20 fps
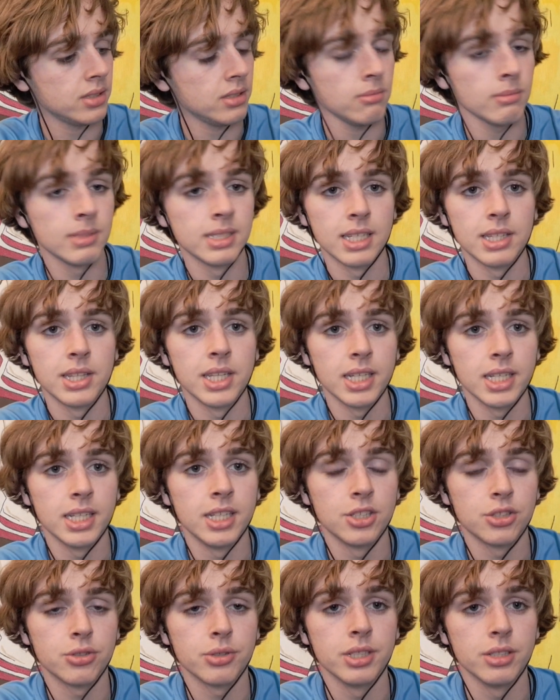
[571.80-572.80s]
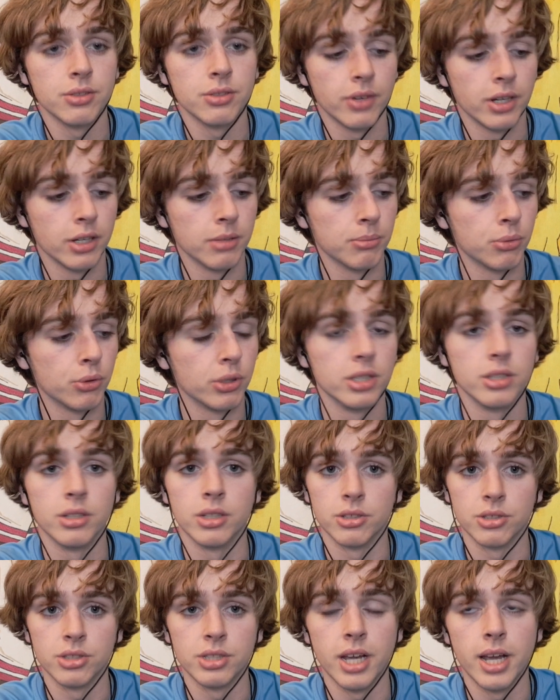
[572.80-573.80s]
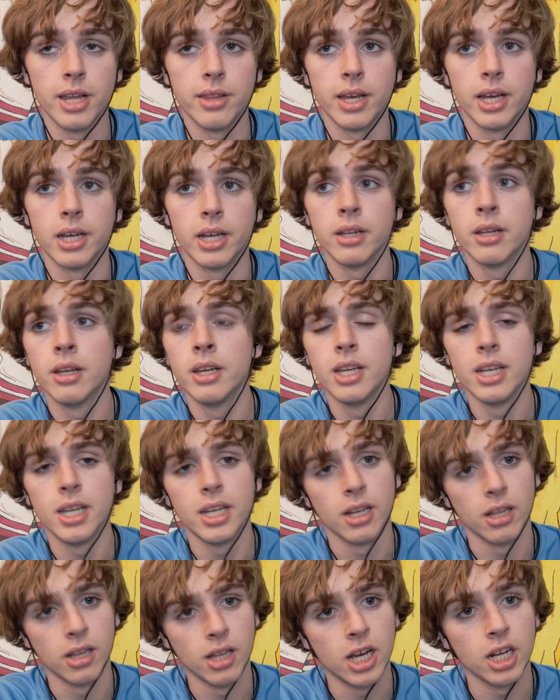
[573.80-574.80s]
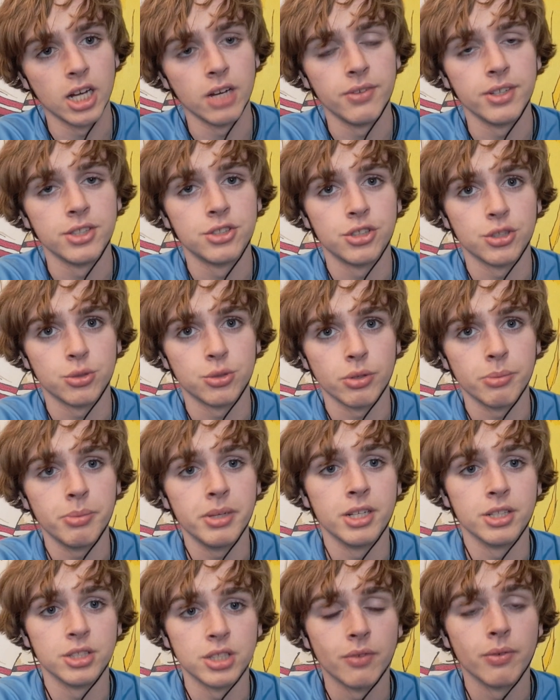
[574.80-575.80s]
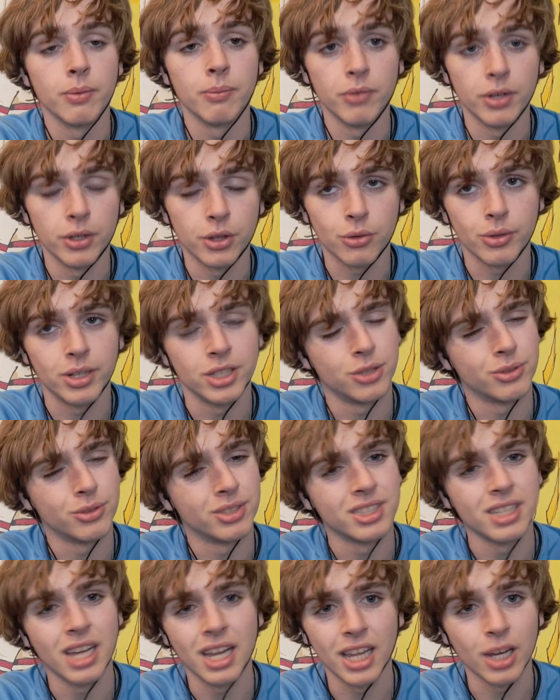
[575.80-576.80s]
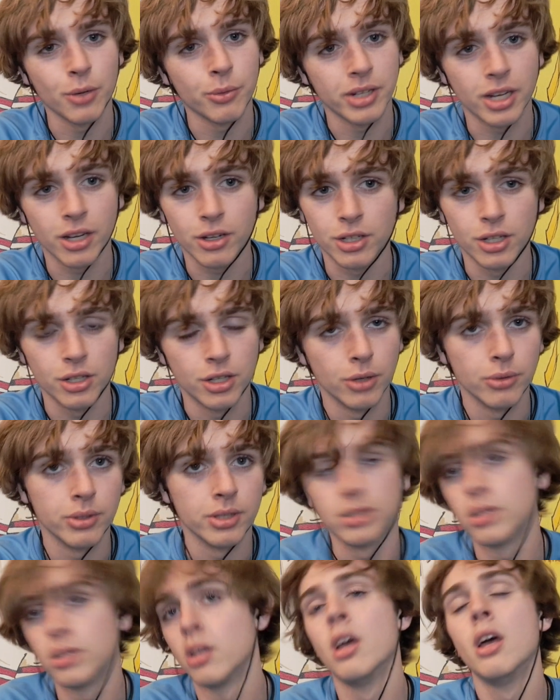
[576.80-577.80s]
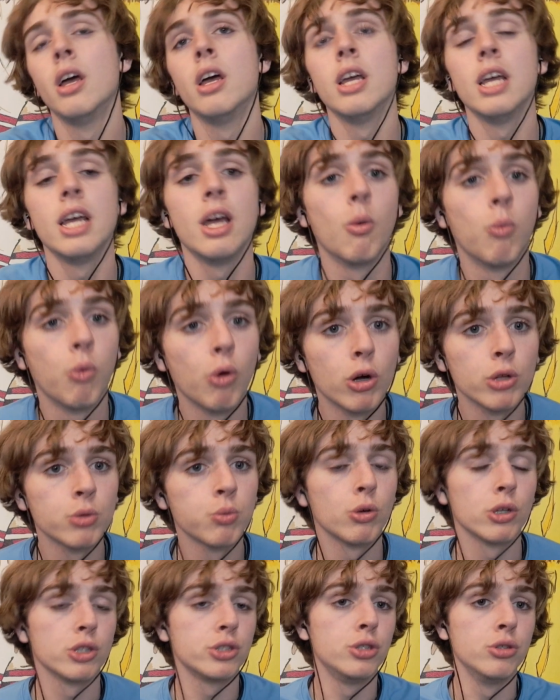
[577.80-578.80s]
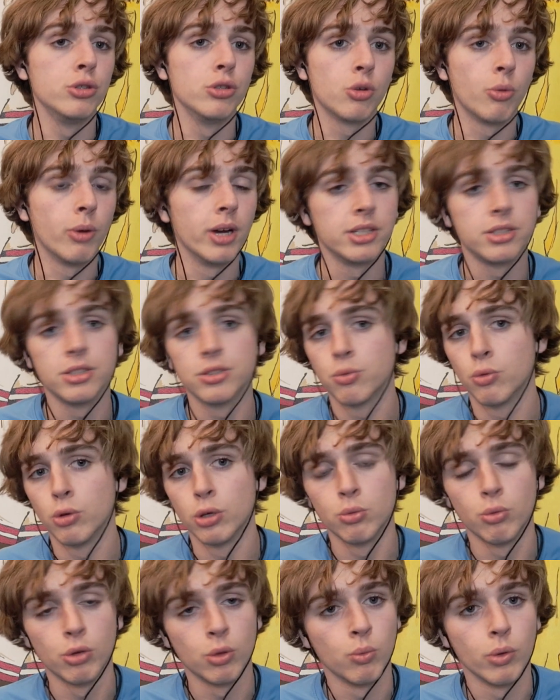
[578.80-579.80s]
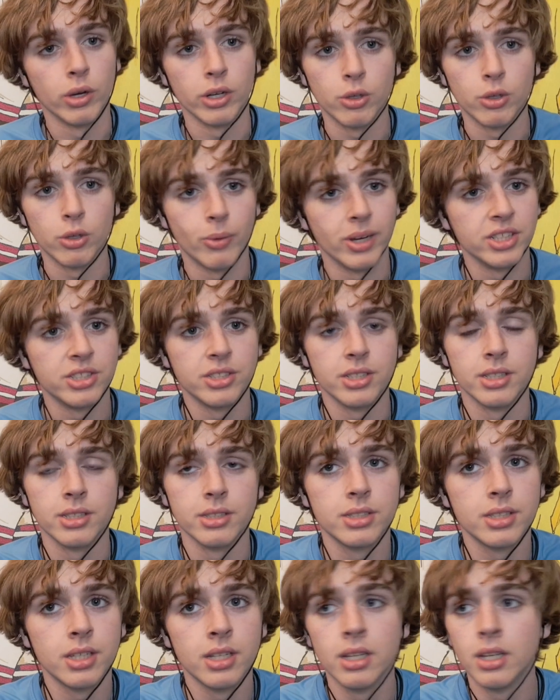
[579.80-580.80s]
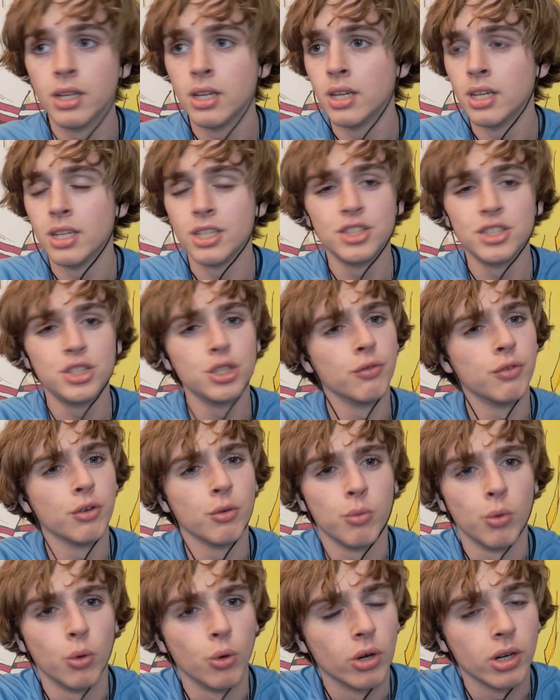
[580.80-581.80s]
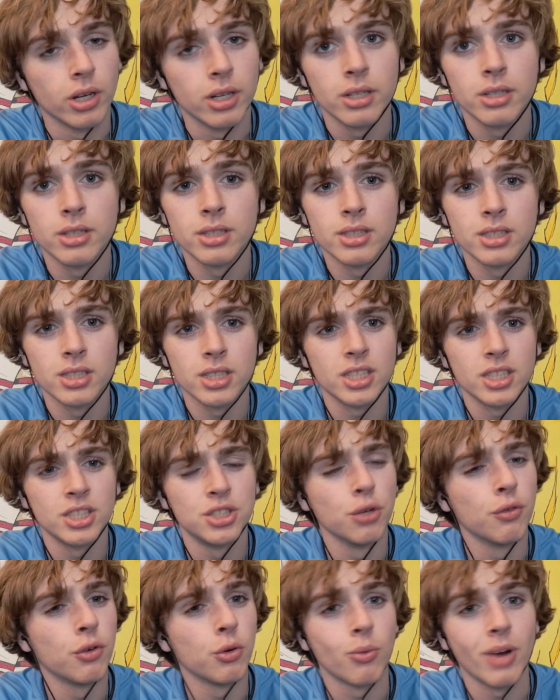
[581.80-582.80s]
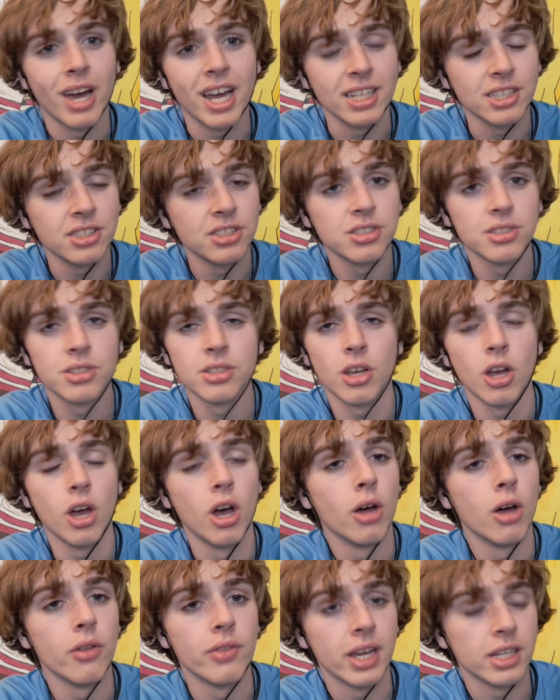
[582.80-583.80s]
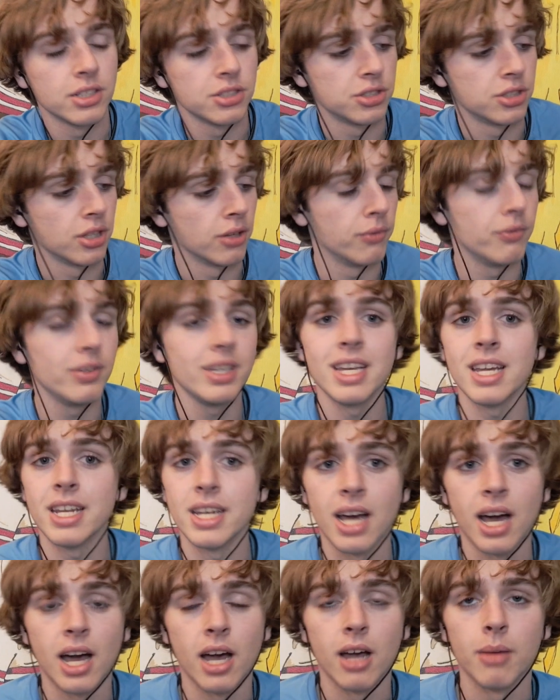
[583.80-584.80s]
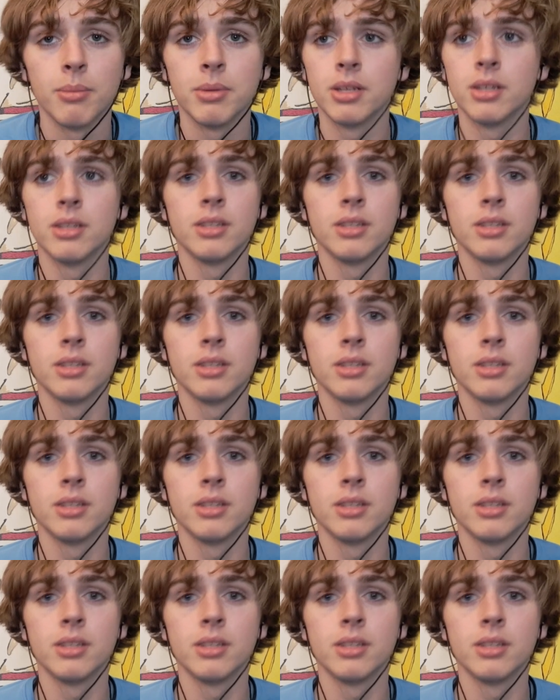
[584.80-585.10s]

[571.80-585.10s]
Because I think in history, it's very important to understand that. And a lot of it's just repeated stuff from 5th grade. So it's not like we're not going to know this. World War II questions, World War I questions, Civil War, civil rights, all that stuff. Vietnam,